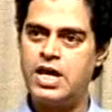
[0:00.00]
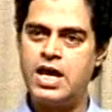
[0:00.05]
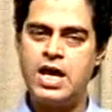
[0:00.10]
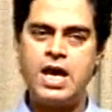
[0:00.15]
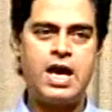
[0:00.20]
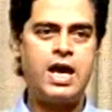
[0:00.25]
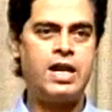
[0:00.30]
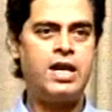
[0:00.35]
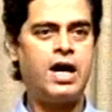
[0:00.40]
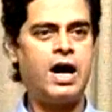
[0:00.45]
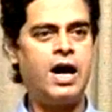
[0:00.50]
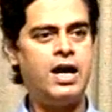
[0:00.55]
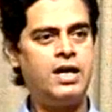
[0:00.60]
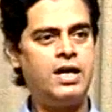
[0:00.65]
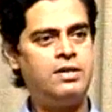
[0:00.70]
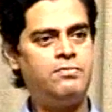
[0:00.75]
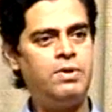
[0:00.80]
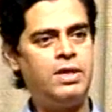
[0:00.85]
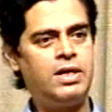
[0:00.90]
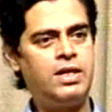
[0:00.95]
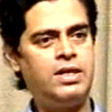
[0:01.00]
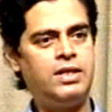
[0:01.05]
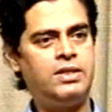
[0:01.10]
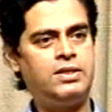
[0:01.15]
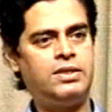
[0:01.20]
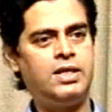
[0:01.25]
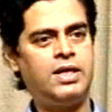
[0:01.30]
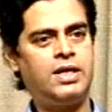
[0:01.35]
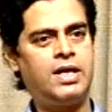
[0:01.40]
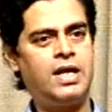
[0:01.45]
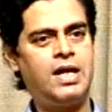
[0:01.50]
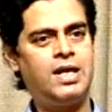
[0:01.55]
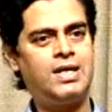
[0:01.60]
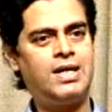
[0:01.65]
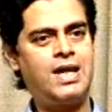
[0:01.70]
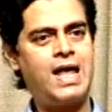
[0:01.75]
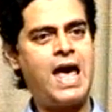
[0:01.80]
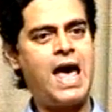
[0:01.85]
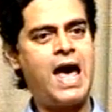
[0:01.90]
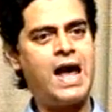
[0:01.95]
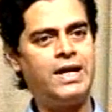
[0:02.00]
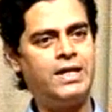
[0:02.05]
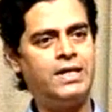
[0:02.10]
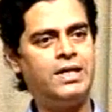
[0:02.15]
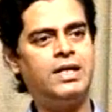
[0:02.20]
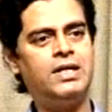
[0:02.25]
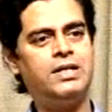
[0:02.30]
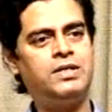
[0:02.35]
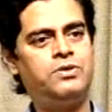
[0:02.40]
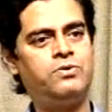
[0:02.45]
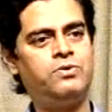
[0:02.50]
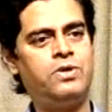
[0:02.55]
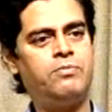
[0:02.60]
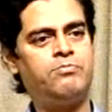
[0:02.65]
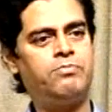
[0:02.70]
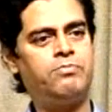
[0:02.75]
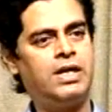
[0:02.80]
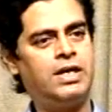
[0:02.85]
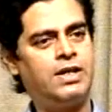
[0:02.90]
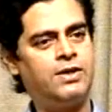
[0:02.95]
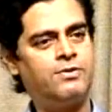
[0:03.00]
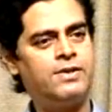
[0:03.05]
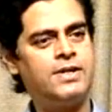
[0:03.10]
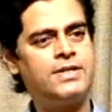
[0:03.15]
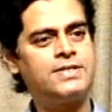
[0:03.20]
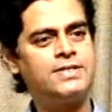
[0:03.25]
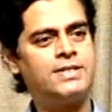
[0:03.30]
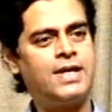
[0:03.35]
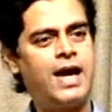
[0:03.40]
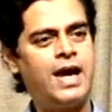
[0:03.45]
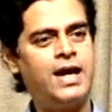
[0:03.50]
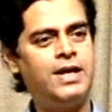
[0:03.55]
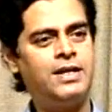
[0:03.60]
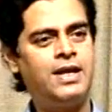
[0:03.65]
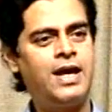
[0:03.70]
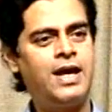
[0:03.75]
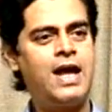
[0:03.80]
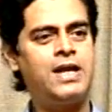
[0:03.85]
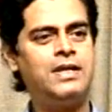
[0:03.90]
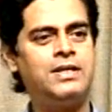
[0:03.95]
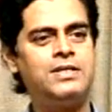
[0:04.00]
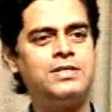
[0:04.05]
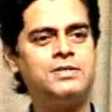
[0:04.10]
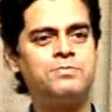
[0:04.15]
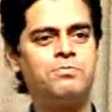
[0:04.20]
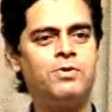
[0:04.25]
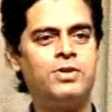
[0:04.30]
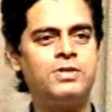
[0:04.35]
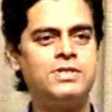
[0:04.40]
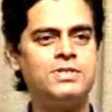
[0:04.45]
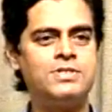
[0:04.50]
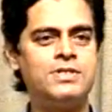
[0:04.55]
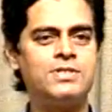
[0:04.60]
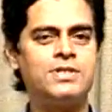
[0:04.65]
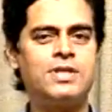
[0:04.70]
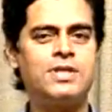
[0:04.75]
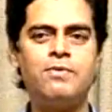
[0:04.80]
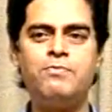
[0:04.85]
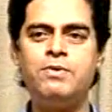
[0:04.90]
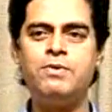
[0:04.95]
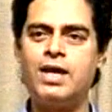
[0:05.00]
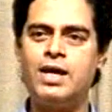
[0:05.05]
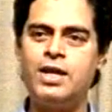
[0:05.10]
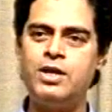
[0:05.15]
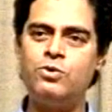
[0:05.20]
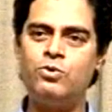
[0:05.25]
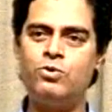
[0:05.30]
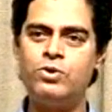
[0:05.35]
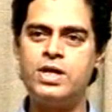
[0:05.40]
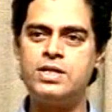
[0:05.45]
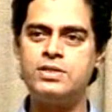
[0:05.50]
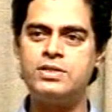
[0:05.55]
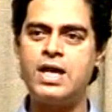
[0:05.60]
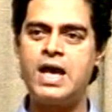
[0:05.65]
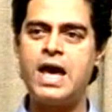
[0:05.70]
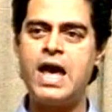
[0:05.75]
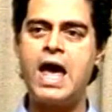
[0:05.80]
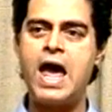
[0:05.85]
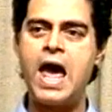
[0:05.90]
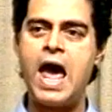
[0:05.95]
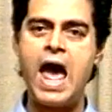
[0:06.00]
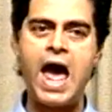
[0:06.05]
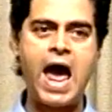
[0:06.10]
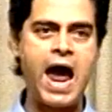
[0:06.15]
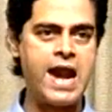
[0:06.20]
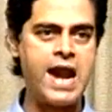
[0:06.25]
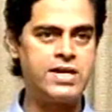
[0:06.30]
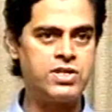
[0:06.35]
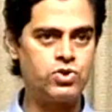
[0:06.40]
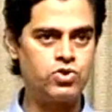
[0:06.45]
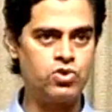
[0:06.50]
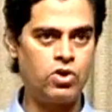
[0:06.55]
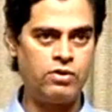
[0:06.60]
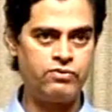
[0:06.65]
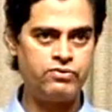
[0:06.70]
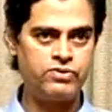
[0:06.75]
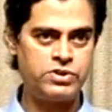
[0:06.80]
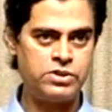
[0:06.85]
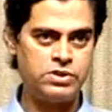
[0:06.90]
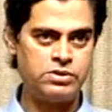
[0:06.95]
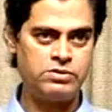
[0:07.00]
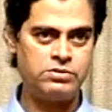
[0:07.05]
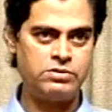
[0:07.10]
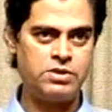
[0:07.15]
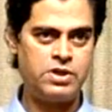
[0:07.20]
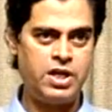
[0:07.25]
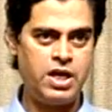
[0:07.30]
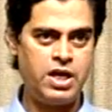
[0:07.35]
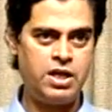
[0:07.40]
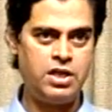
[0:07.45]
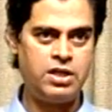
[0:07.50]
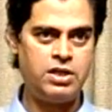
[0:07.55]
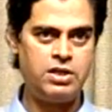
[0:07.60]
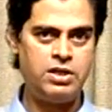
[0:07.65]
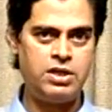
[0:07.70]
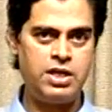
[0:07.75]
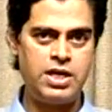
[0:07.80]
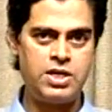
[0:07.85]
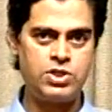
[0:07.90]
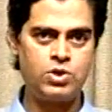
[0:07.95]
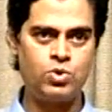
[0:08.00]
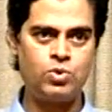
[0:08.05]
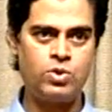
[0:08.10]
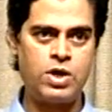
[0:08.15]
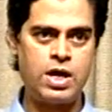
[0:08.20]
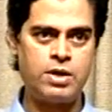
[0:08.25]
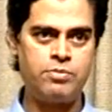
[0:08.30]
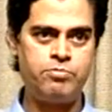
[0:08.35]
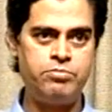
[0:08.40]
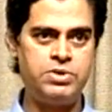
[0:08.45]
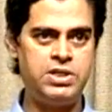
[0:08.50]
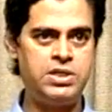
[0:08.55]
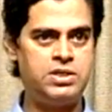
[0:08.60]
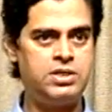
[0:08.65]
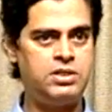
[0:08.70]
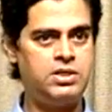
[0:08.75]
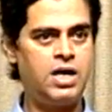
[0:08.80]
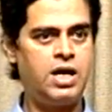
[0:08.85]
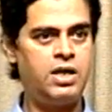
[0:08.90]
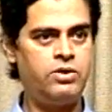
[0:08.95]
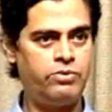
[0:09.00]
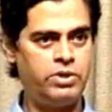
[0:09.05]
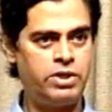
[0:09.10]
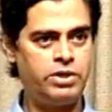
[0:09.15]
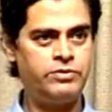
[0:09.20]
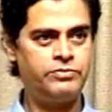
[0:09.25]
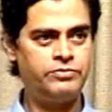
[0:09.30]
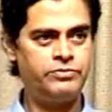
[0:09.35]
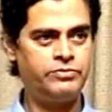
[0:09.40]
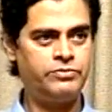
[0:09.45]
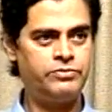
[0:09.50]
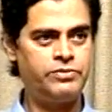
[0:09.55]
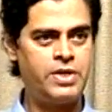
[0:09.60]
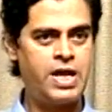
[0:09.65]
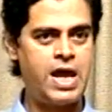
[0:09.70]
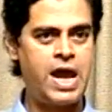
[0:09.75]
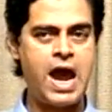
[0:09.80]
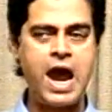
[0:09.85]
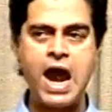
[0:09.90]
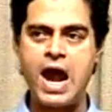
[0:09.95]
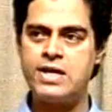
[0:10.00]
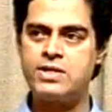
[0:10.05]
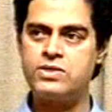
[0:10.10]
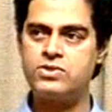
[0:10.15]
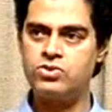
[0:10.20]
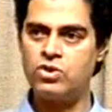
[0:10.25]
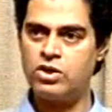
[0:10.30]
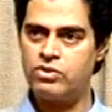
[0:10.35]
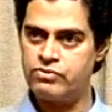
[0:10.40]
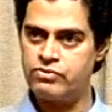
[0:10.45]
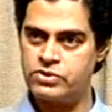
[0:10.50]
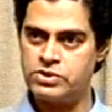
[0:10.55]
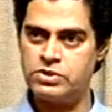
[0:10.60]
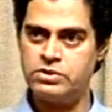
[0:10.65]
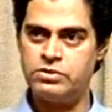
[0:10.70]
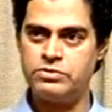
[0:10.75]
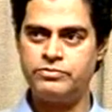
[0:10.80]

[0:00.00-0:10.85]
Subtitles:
And ultimately, they get adhered to a particular site, and this process is chemically known as adsorption, ADSORPTION, adsorption.